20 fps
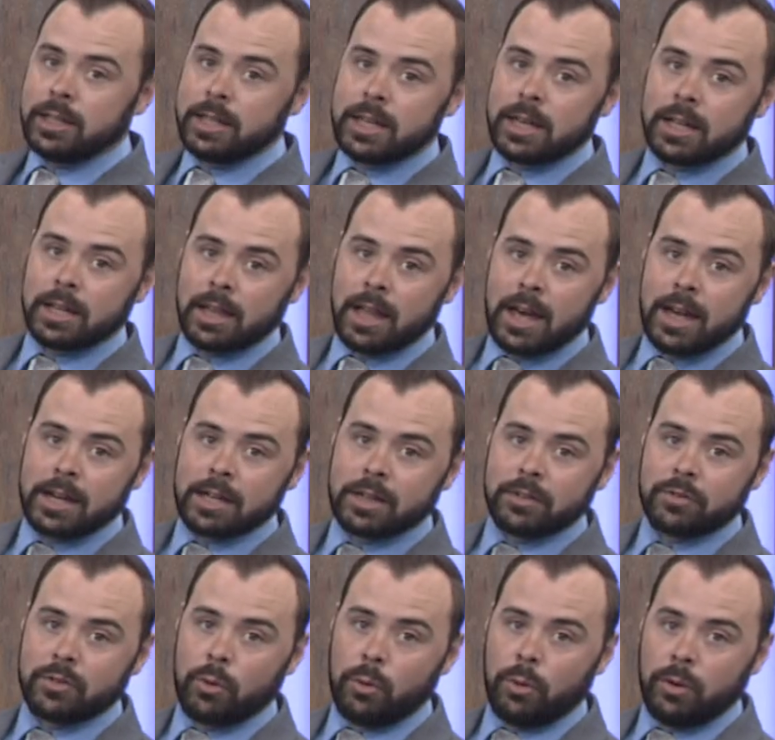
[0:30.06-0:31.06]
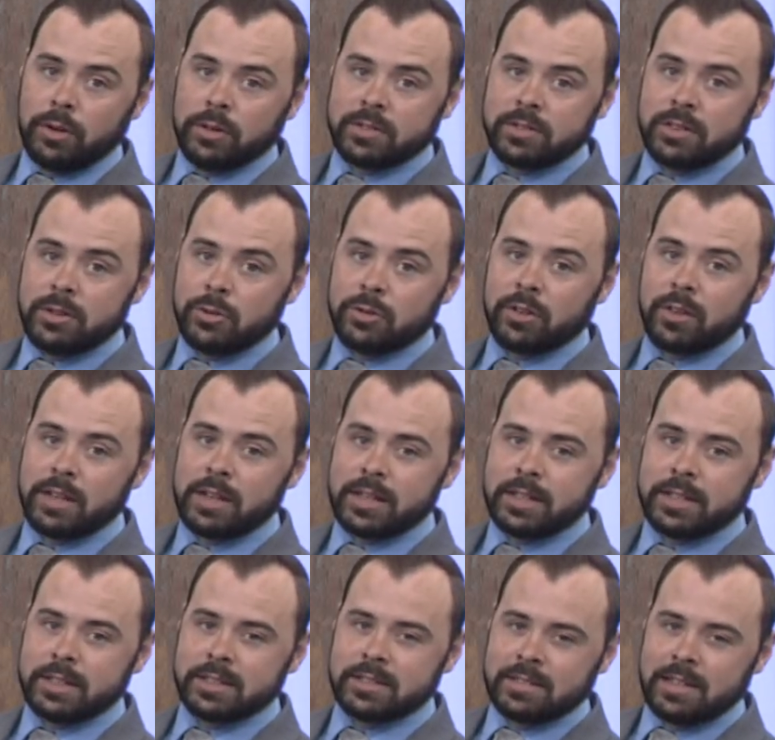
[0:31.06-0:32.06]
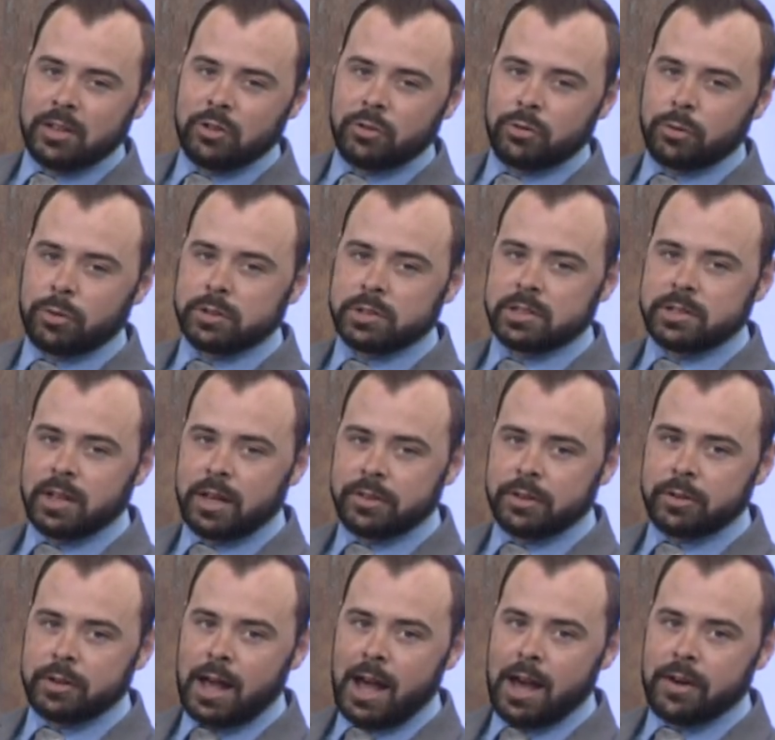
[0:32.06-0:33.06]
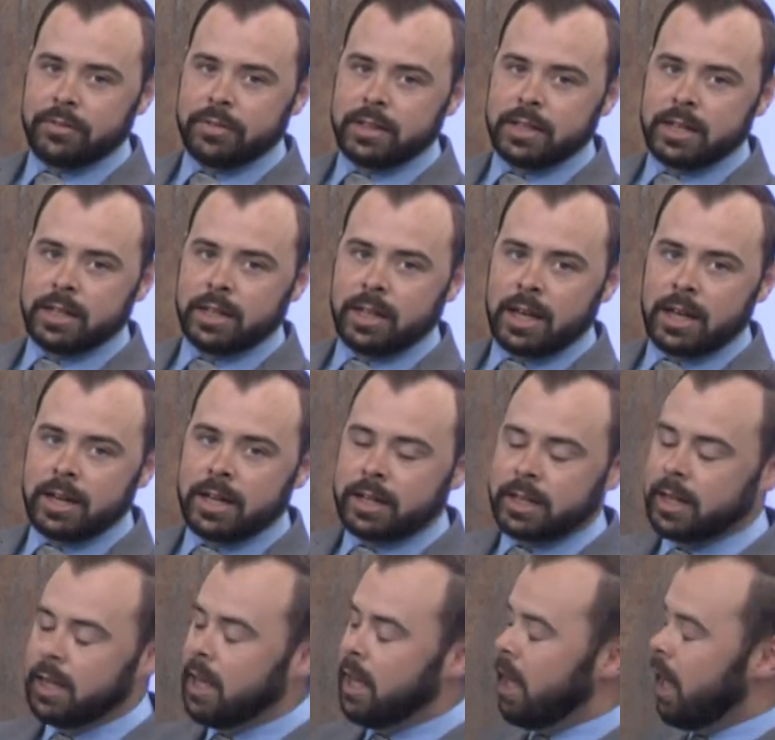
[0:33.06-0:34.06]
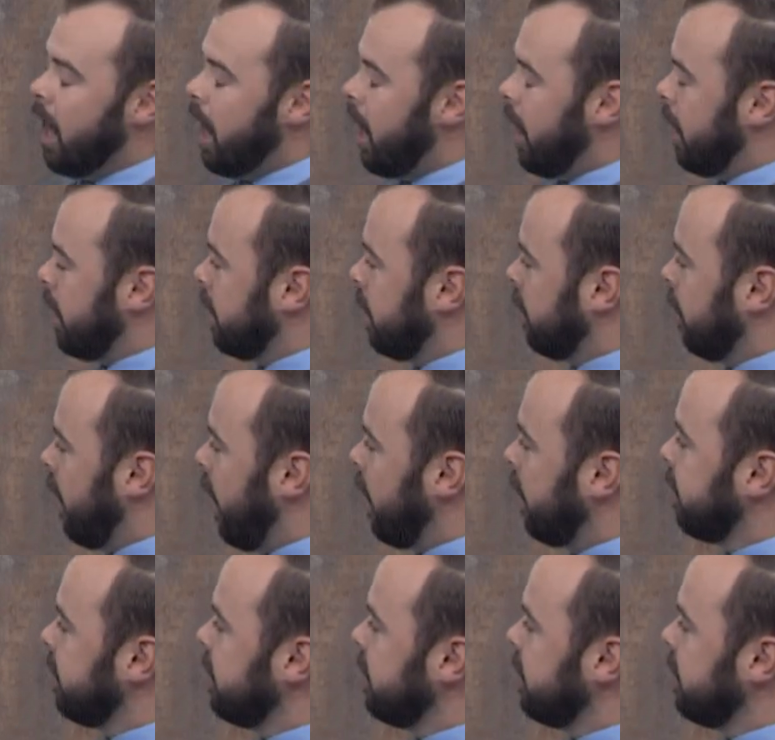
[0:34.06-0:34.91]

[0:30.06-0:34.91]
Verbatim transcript: the Atlantic Atlantic, of course, usually in the central southern half of the Atlantic. Uh, and a lot of